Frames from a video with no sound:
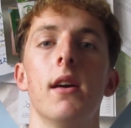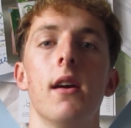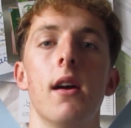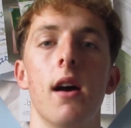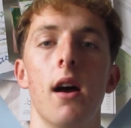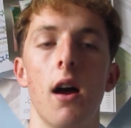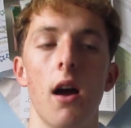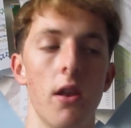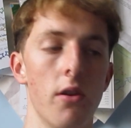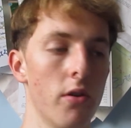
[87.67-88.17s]

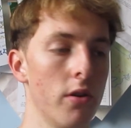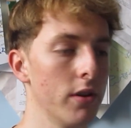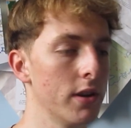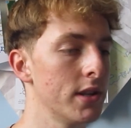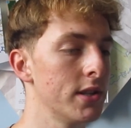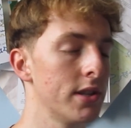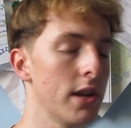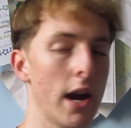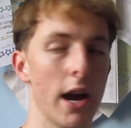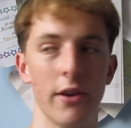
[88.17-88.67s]
Not on a
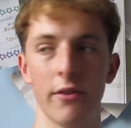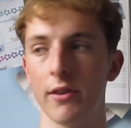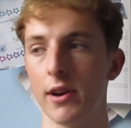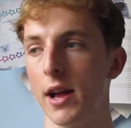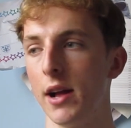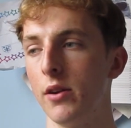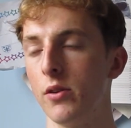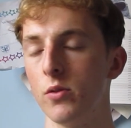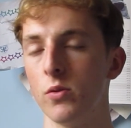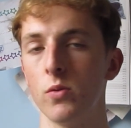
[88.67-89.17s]
side or an
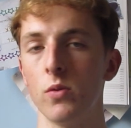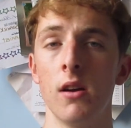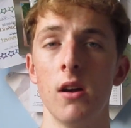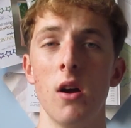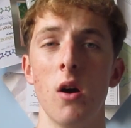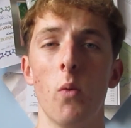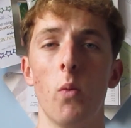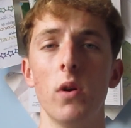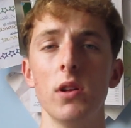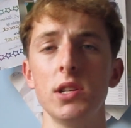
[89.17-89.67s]
angle.
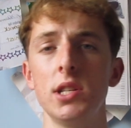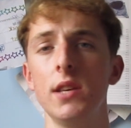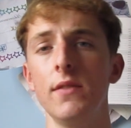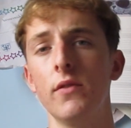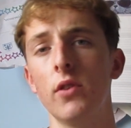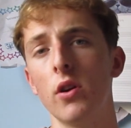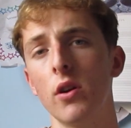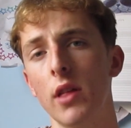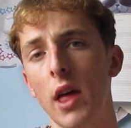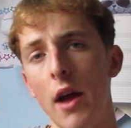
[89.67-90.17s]
Once you've
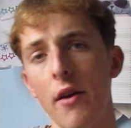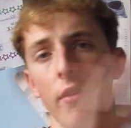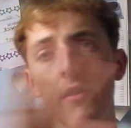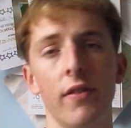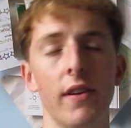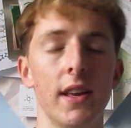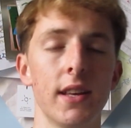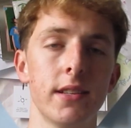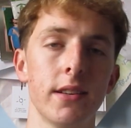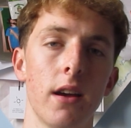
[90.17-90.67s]
got
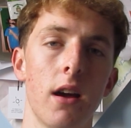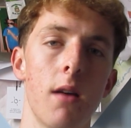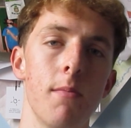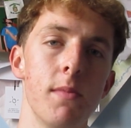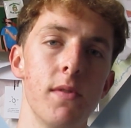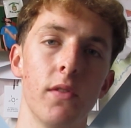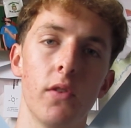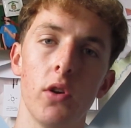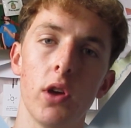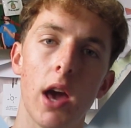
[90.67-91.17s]
everything set up,
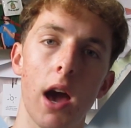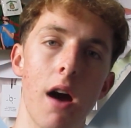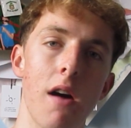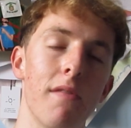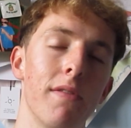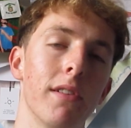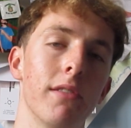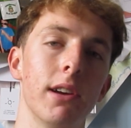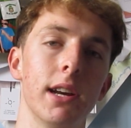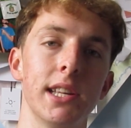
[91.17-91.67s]
you've got your
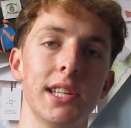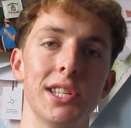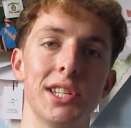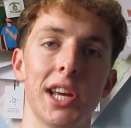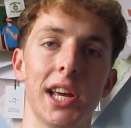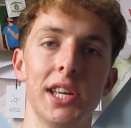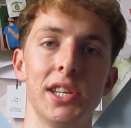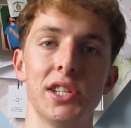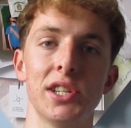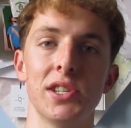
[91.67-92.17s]
outfit ready to
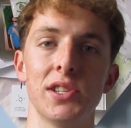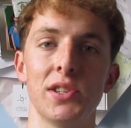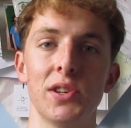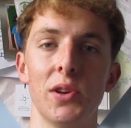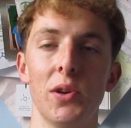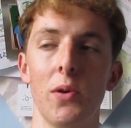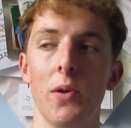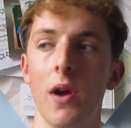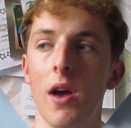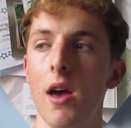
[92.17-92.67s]
change
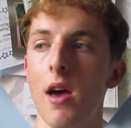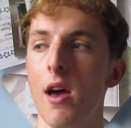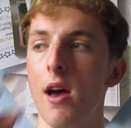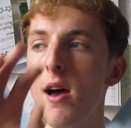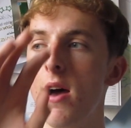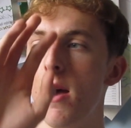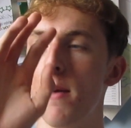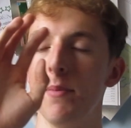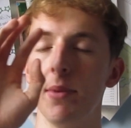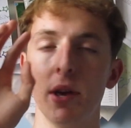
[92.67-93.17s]
into,
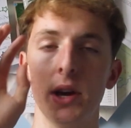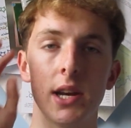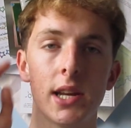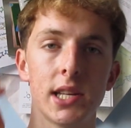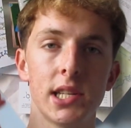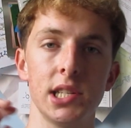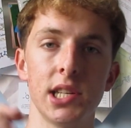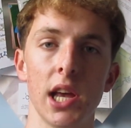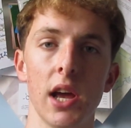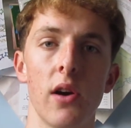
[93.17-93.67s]
you're going to
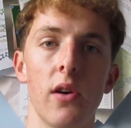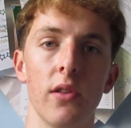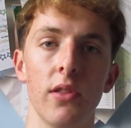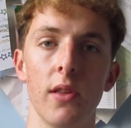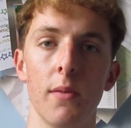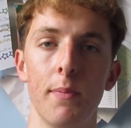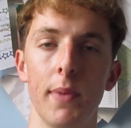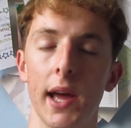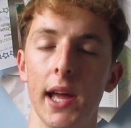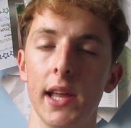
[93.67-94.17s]
sit on the
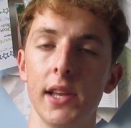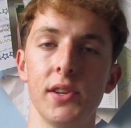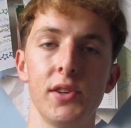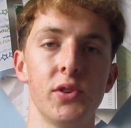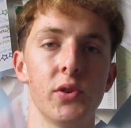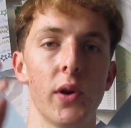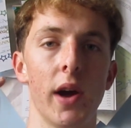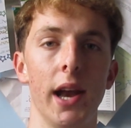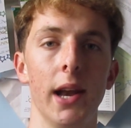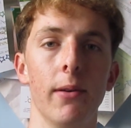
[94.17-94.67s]
bench
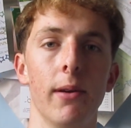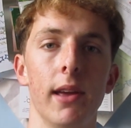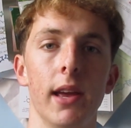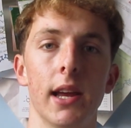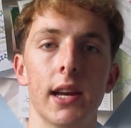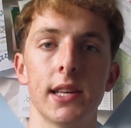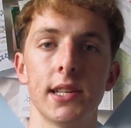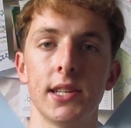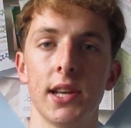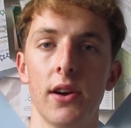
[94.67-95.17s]
or anywhere you're
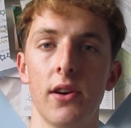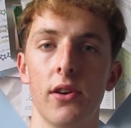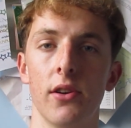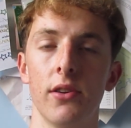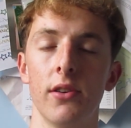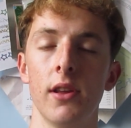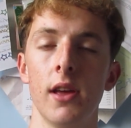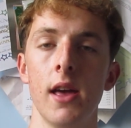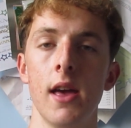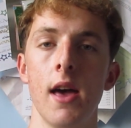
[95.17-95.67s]
going to sit
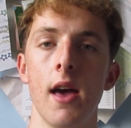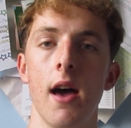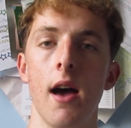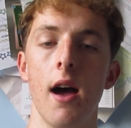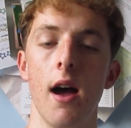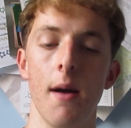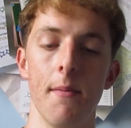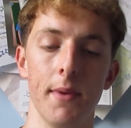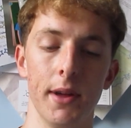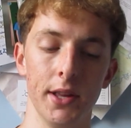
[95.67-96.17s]
on,
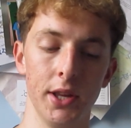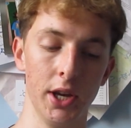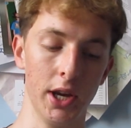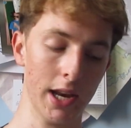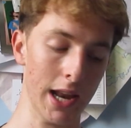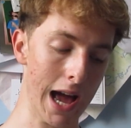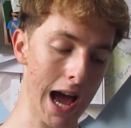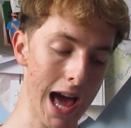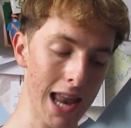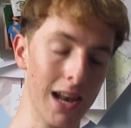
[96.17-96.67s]
and you're going
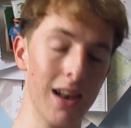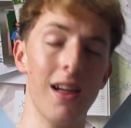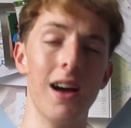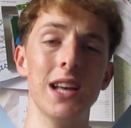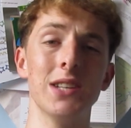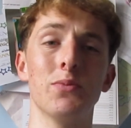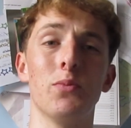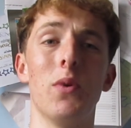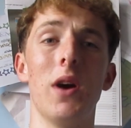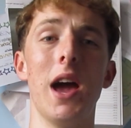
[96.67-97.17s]
to
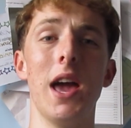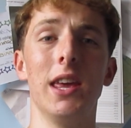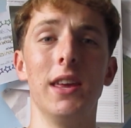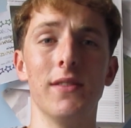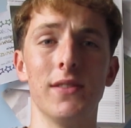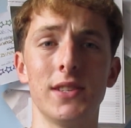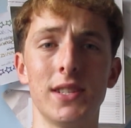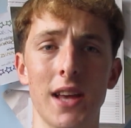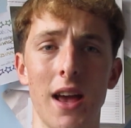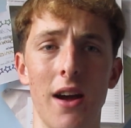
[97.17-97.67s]
analyse where you've
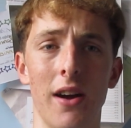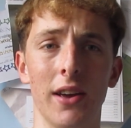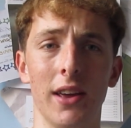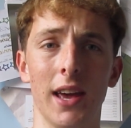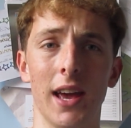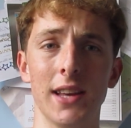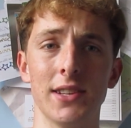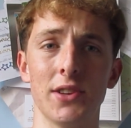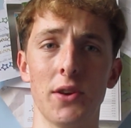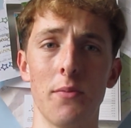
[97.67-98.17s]
sat.
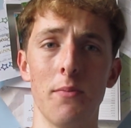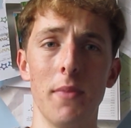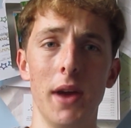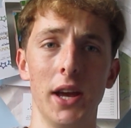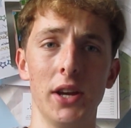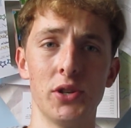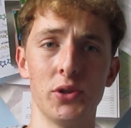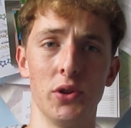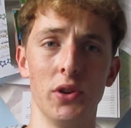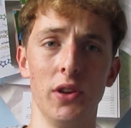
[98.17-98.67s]
Okay, so make
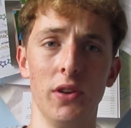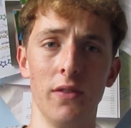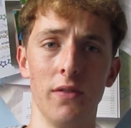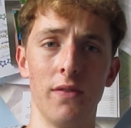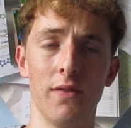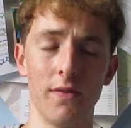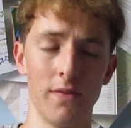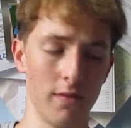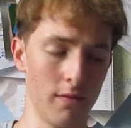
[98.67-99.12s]
sure you've